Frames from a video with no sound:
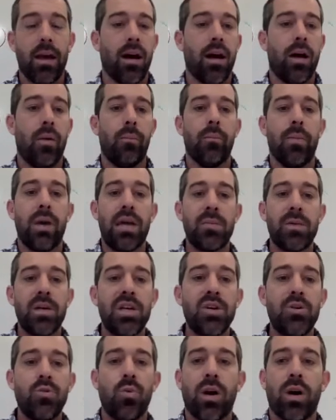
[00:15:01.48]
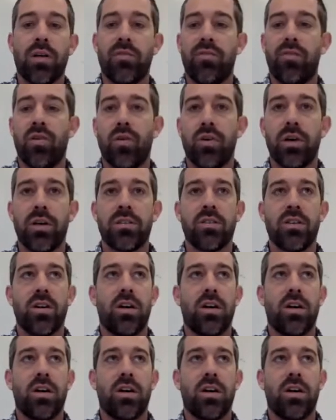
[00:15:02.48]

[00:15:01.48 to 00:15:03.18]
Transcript: Maybe you want to focus